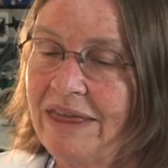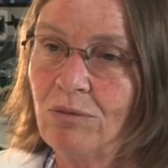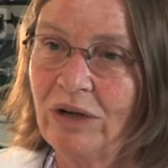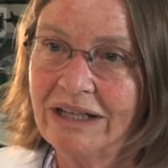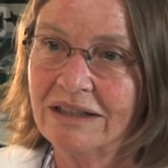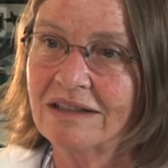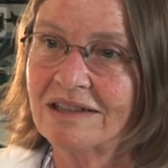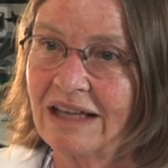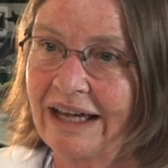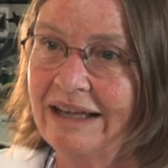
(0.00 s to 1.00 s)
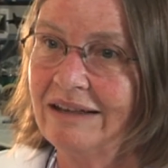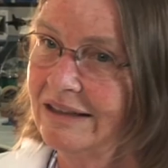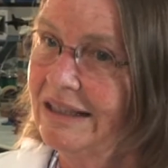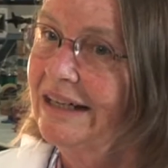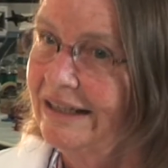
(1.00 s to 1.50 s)
then we can say
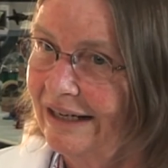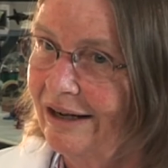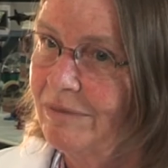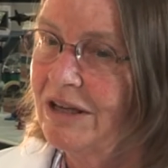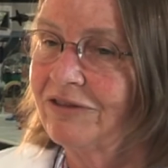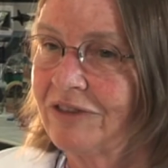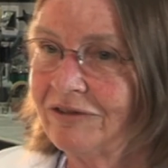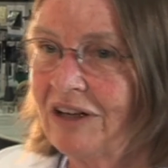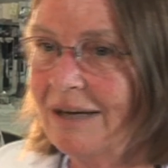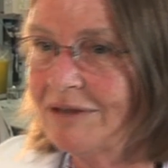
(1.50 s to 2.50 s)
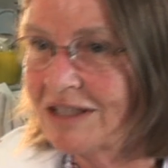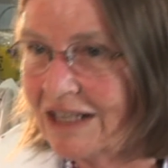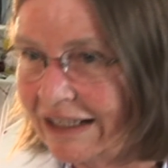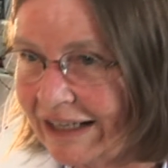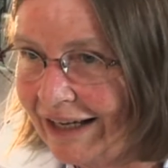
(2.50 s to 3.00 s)
if the farmers
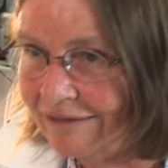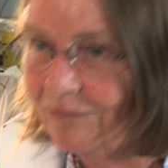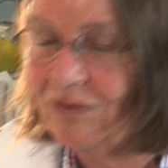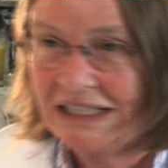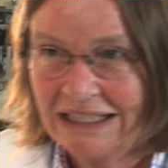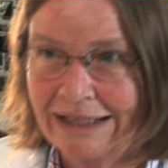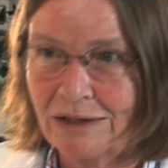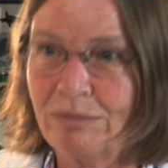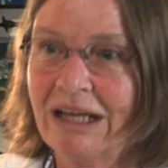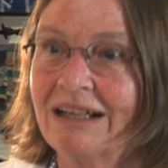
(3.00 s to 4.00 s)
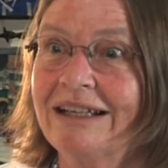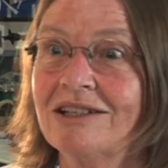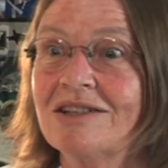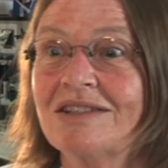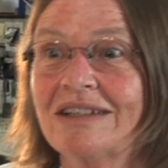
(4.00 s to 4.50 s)
take out X
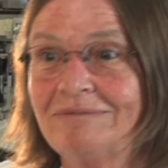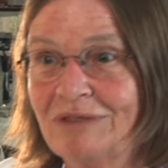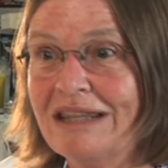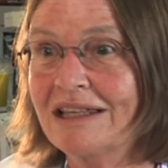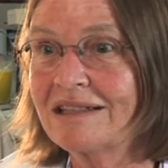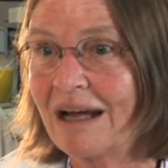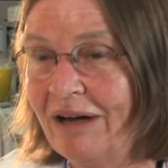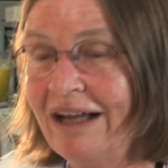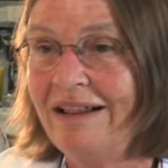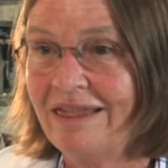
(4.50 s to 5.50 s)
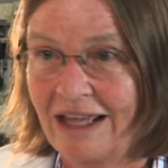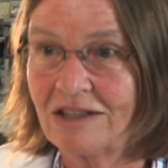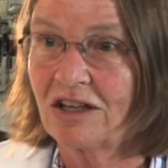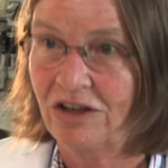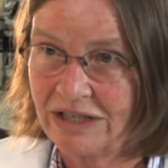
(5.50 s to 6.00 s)
megalitres in the summer,
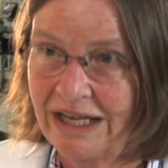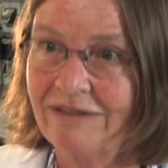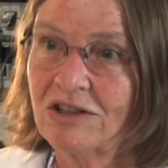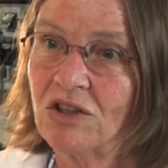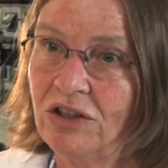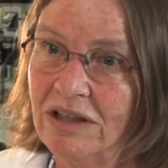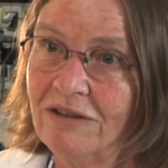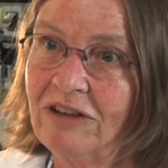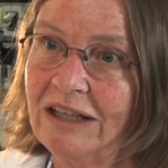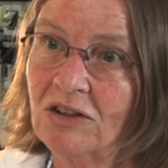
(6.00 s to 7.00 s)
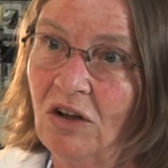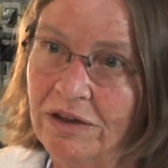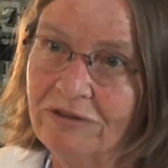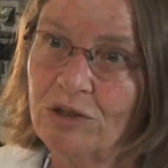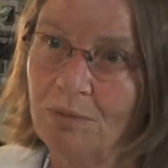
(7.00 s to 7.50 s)
that's going to have a certain effect on the fish